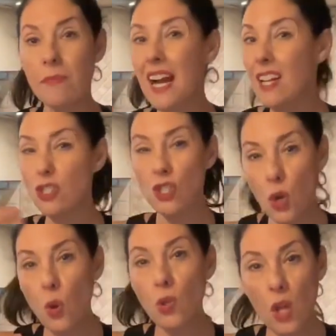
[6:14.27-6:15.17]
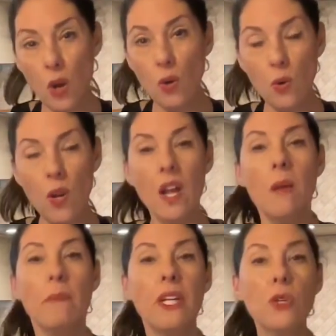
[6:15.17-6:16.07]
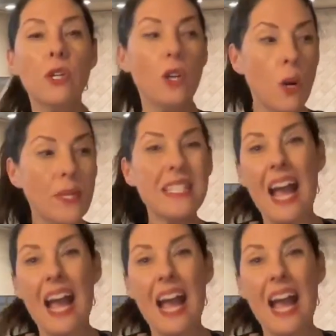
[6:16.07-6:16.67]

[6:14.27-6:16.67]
Not so low, but you can always